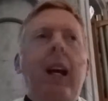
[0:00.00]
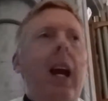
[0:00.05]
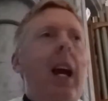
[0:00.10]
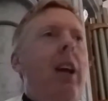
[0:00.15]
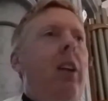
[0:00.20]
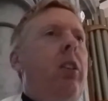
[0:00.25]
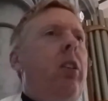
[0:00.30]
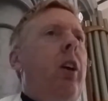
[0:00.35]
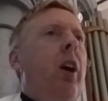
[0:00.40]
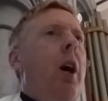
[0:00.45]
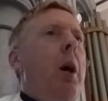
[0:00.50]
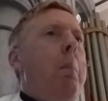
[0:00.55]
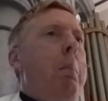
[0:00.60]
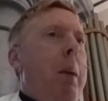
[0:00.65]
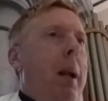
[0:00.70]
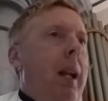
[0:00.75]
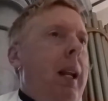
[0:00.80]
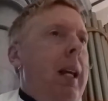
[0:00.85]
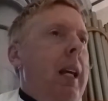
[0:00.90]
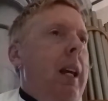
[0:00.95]
as
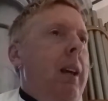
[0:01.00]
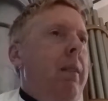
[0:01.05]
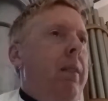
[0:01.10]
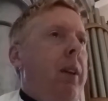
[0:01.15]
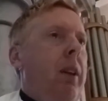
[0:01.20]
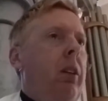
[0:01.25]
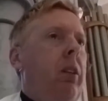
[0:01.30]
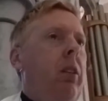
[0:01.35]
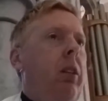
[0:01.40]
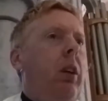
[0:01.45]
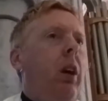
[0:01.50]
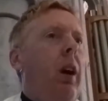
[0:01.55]
believers,